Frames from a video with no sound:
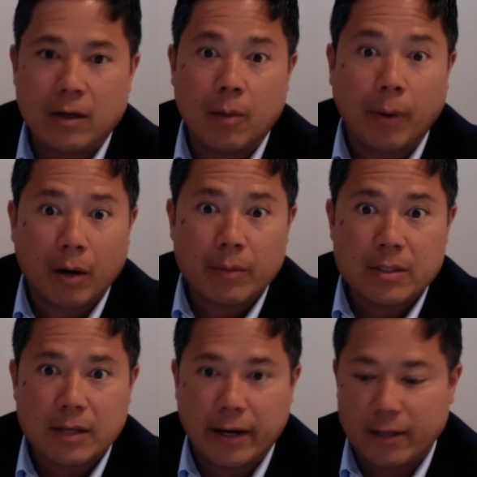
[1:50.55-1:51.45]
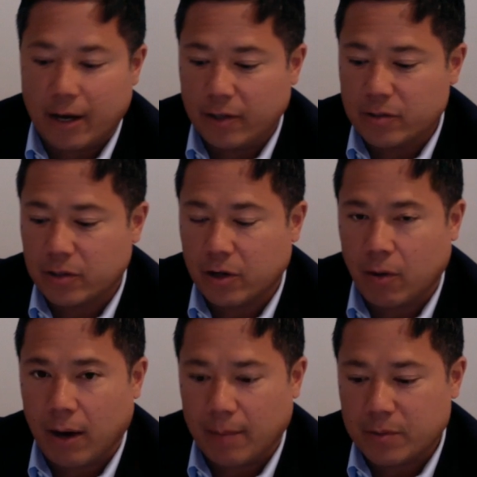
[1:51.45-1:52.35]
apartment side, condos and
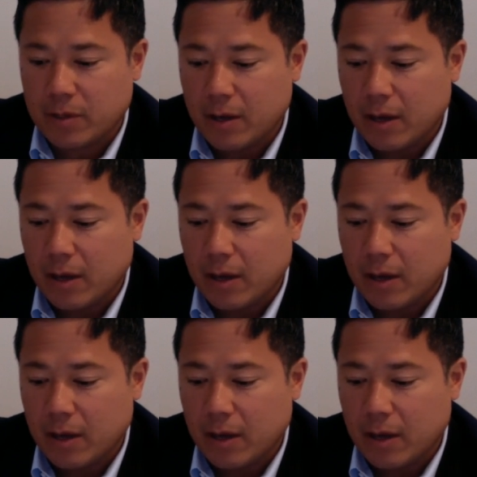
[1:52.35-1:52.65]
co-ops,